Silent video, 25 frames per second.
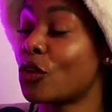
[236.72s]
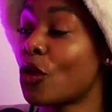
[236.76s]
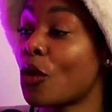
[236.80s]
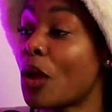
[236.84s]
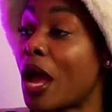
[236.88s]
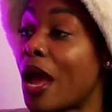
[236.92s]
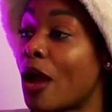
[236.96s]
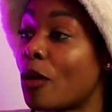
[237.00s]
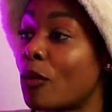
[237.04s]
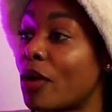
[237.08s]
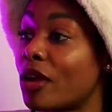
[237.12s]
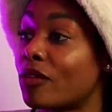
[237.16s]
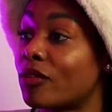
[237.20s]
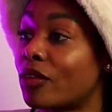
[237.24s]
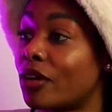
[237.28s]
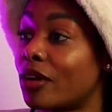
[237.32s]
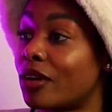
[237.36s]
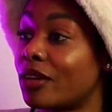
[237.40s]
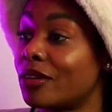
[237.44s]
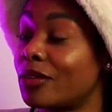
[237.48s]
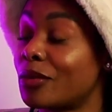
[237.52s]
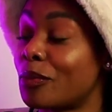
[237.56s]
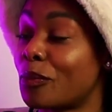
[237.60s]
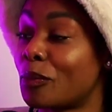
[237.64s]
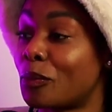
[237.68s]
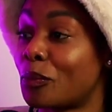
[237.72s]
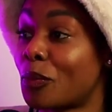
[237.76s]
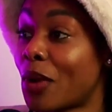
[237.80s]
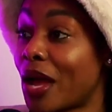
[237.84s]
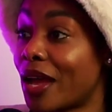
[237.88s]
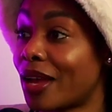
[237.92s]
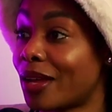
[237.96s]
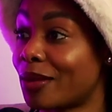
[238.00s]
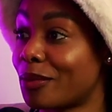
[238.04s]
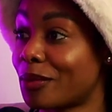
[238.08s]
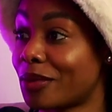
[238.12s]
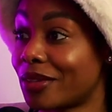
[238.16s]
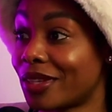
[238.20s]
No, however,
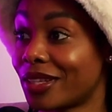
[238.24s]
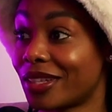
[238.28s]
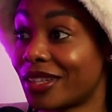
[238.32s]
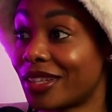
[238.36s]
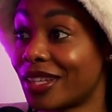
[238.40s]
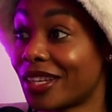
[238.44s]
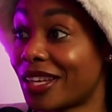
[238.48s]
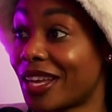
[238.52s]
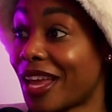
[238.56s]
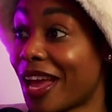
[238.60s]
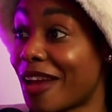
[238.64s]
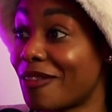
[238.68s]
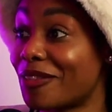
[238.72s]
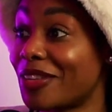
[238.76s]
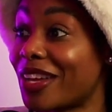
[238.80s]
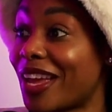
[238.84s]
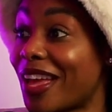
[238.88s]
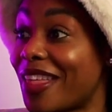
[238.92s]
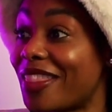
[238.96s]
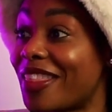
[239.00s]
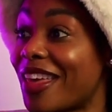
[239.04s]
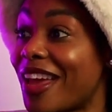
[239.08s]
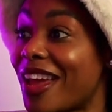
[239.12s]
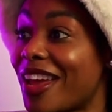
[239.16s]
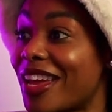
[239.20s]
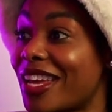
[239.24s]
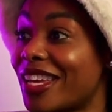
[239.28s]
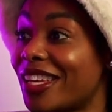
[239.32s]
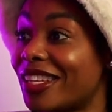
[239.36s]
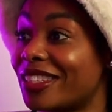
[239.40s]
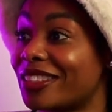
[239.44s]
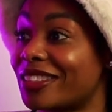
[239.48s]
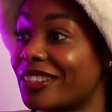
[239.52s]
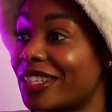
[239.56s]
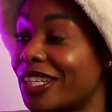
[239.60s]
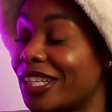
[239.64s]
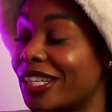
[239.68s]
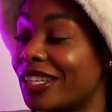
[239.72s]
the caveat there
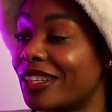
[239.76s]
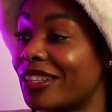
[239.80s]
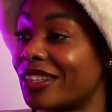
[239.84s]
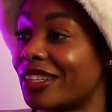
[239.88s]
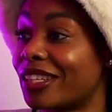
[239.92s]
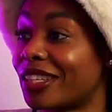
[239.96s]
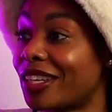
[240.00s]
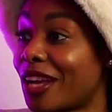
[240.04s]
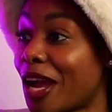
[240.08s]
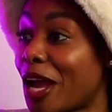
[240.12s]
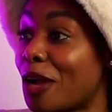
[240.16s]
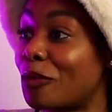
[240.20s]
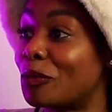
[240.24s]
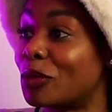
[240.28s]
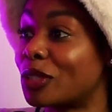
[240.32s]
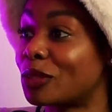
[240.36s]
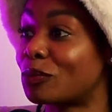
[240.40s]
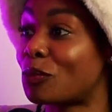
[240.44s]
is that the guy